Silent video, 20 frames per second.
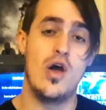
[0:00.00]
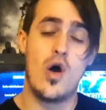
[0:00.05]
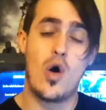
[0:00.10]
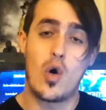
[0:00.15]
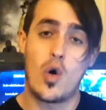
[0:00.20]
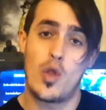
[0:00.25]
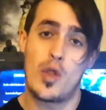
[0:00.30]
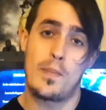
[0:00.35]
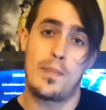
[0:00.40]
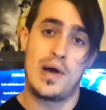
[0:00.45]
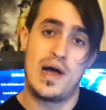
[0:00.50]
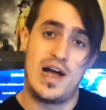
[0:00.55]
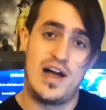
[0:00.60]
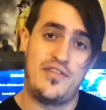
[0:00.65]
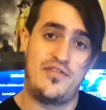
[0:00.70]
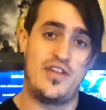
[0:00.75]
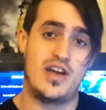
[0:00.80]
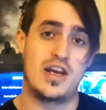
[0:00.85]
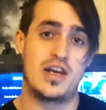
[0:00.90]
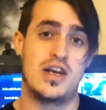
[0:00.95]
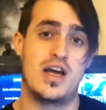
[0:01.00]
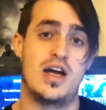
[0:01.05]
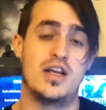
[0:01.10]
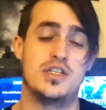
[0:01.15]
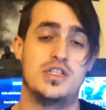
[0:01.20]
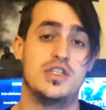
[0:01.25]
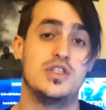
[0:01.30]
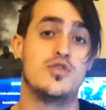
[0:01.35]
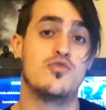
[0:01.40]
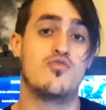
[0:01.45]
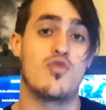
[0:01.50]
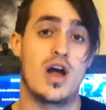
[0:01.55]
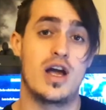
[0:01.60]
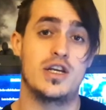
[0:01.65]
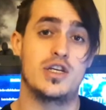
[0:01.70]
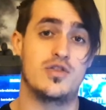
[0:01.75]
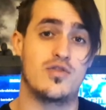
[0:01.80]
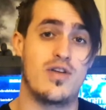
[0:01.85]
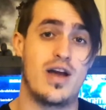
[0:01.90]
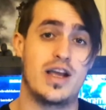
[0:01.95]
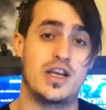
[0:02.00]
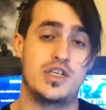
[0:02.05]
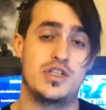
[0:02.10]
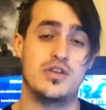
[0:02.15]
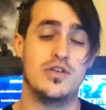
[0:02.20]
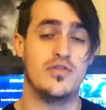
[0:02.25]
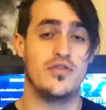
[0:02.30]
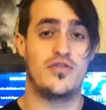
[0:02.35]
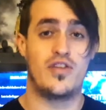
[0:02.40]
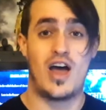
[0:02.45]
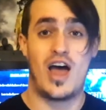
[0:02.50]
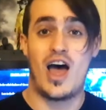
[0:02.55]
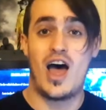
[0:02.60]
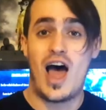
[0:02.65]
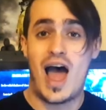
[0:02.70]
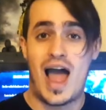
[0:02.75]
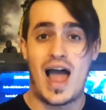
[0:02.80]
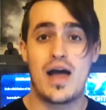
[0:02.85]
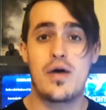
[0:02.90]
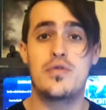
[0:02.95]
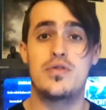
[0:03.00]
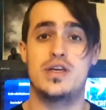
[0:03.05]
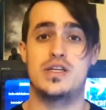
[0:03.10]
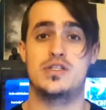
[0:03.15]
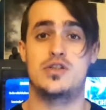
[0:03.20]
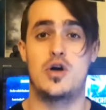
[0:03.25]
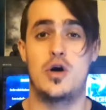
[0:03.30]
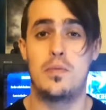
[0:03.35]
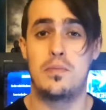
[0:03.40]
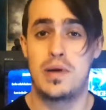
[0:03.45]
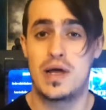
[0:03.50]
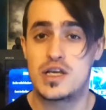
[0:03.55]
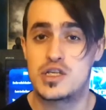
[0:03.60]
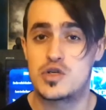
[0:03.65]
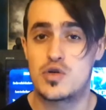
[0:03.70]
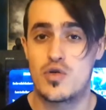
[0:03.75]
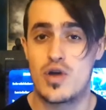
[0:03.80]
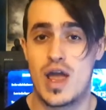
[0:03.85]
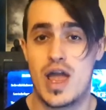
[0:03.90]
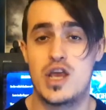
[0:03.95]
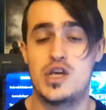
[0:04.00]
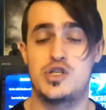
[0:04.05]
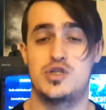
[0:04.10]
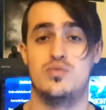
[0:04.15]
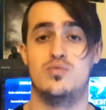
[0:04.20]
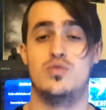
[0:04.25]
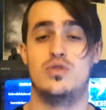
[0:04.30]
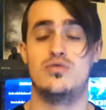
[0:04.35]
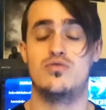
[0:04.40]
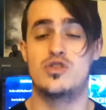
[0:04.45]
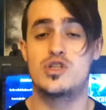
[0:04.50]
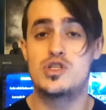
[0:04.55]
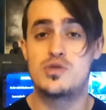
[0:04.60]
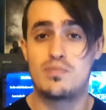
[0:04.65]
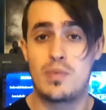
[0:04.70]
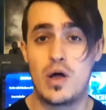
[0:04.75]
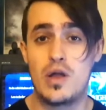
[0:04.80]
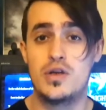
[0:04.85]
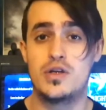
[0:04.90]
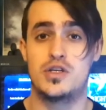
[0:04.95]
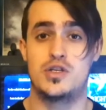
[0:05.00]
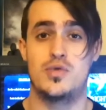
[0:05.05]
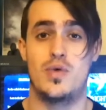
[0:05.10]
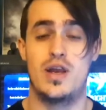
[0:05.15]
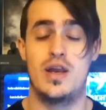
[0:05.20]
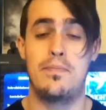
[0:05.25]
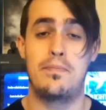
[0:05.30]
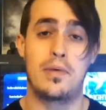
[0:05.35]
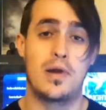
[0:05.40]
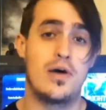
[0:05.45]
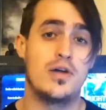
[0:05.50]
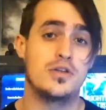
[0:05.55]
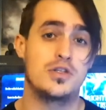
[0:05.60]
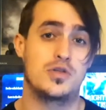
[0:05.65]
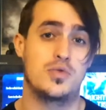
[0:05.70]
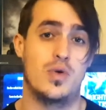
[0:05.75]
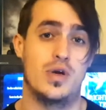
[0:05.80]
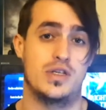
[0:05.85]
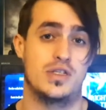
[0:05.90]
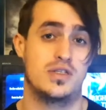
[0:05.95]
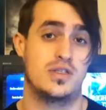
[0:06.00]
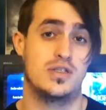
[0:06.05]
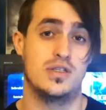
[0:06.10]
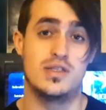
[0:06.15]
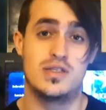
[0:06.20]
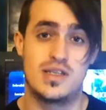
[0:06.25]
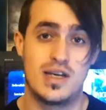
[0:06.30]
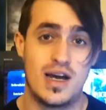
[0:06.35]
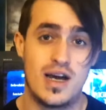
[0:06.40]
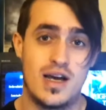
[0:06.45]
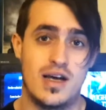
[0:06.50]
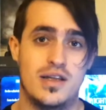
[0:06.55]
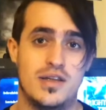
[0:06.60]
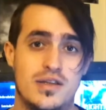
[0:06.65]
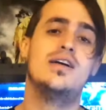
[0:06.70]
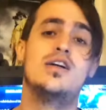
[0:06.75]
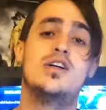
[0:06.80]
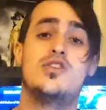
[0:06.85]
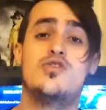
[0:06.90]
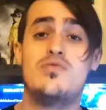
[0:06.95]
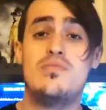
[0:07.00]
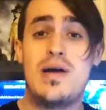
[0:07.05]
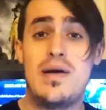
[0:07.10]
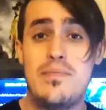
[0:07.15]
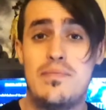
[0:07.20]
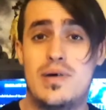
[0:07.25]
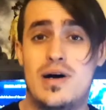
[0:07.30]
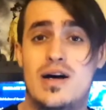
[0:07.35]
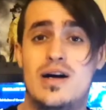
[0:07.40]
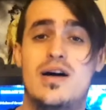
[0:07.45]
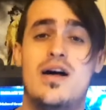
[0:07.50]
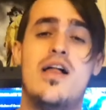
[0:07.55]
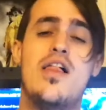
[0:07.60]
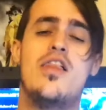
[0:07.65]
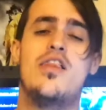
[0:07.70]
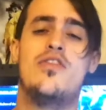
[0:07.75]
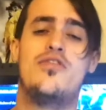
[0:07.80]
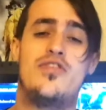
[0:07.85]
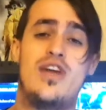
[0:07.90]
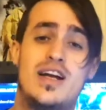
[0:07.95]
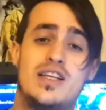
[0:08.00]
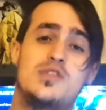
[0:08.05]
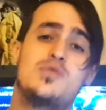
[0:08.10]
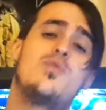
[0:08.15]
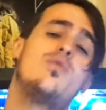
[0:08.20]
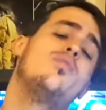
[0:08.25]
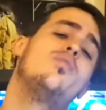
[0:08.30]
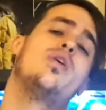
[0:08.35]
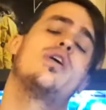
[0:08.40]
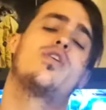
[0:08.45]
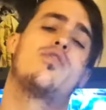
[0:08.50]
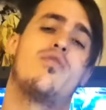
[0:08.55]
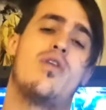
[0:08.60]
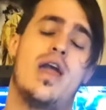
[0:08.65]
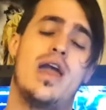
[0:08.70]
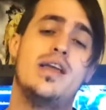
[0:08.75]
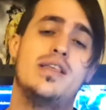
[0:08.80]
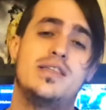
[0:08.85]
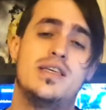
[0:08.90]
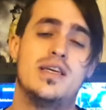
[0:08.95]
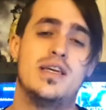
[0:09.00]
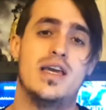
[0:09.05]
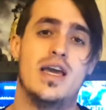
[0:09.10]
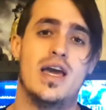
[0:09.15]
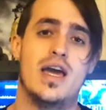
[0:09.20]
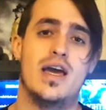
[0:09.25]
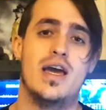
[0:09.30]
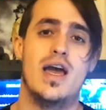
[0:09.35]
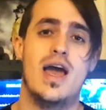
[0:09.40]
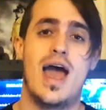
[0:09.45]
or the perfect nudge in the right direction for how this complex creation will respond to any plot twists and turns. Because remember, that's what we're creating here.